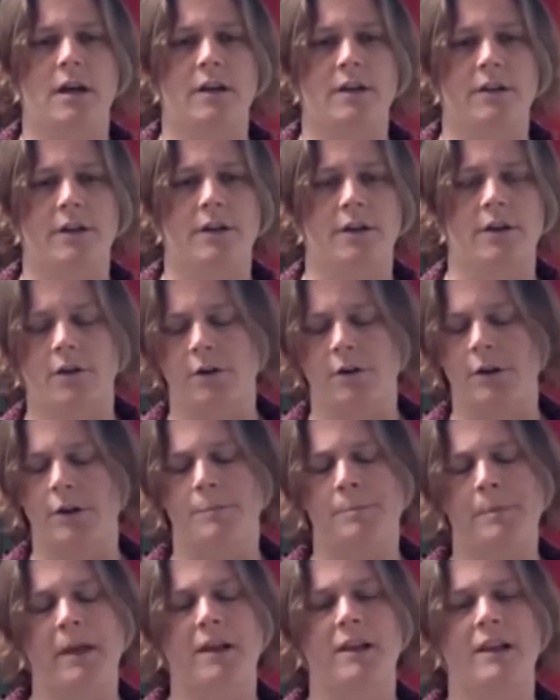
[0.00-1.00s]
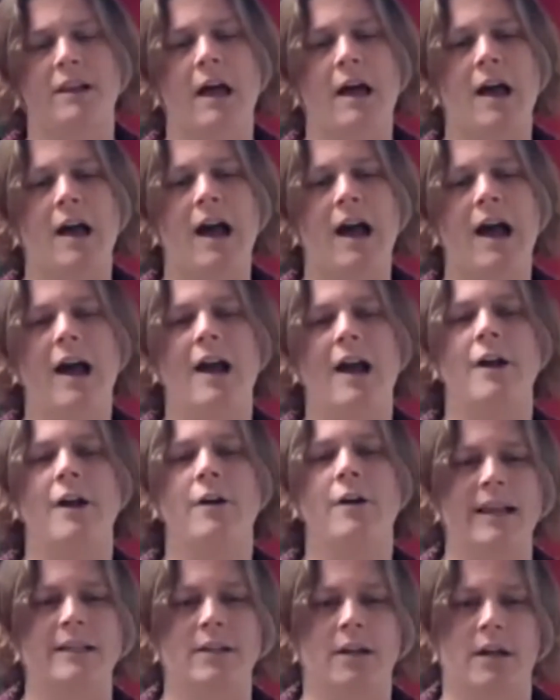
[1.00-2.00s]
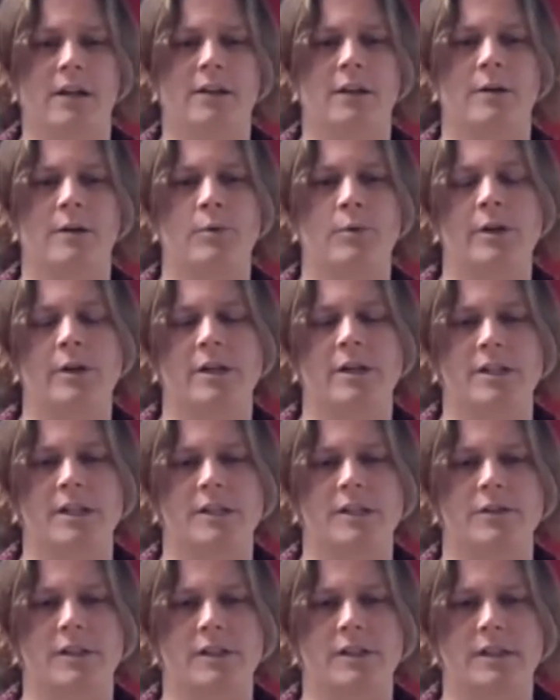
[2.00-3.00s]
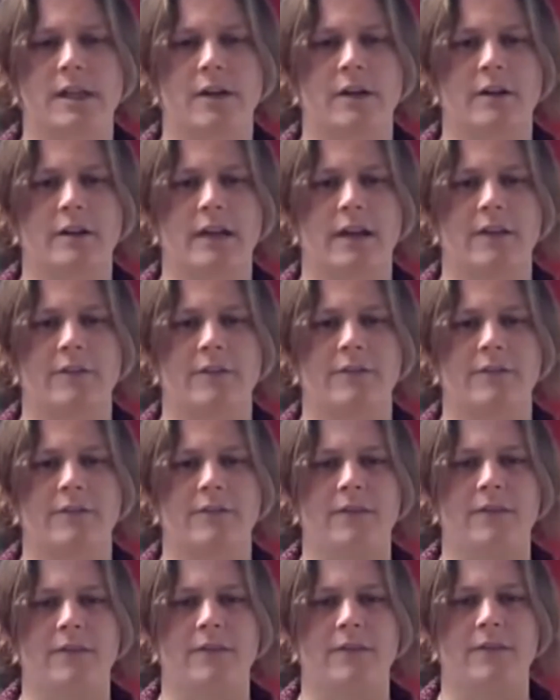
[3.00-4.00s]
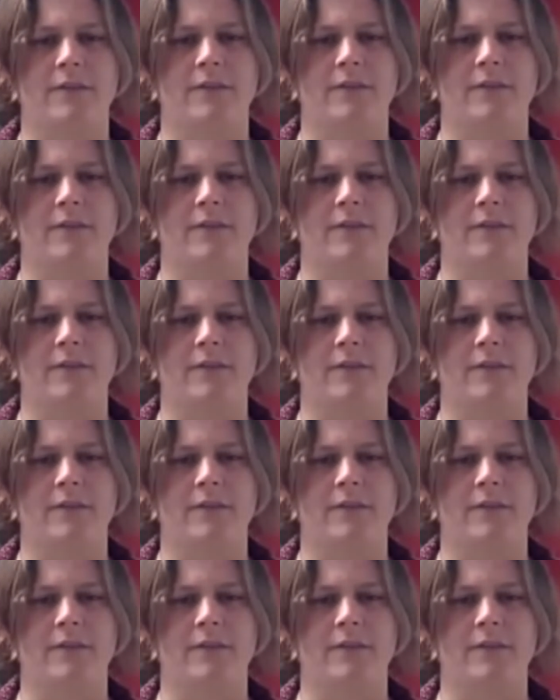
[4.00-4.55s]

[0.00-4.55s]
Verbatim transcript: on their, or they're paying a lot higher rate on their mortgage interest. How can that affect them?